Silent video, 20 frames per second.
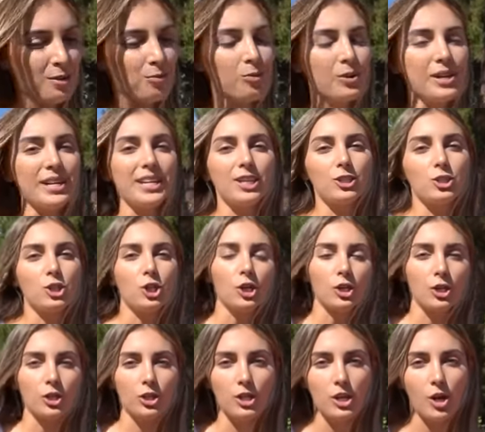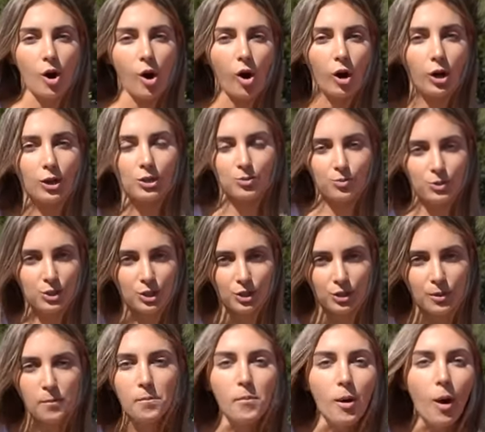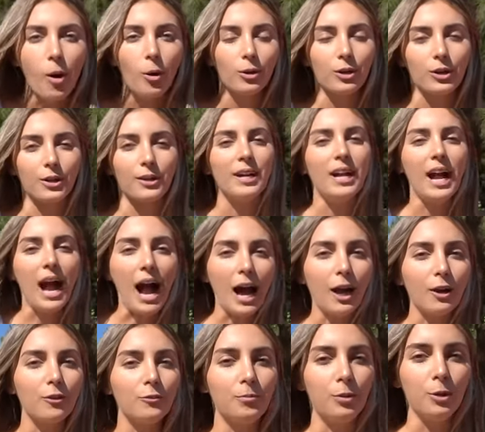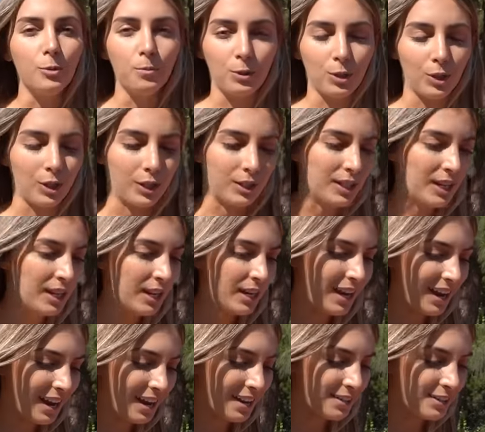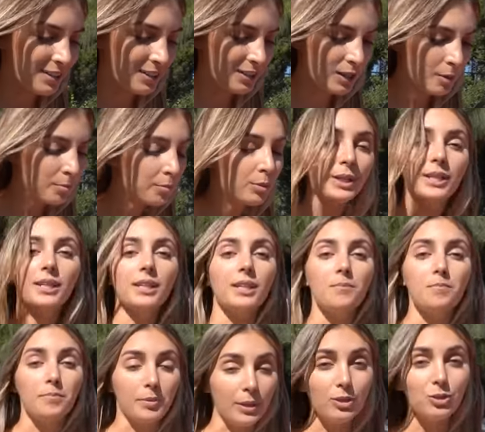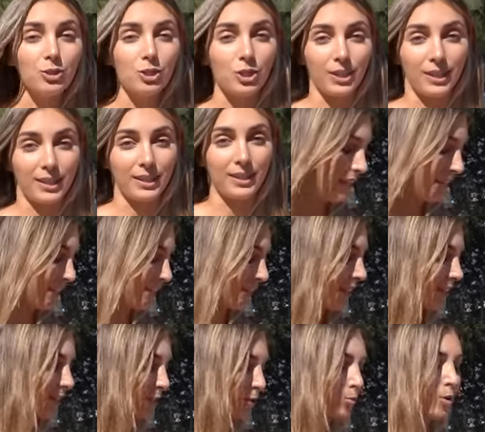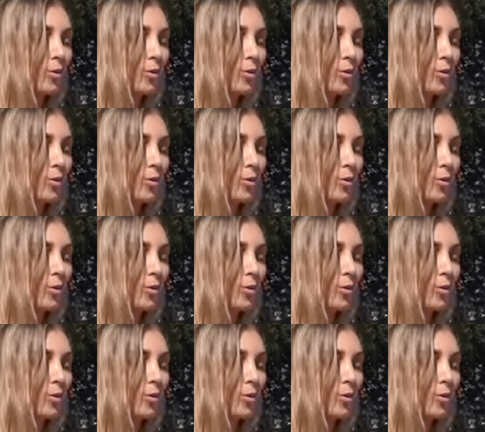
we took the heart, we took the motor out of Pooped Her and completely built her. And that is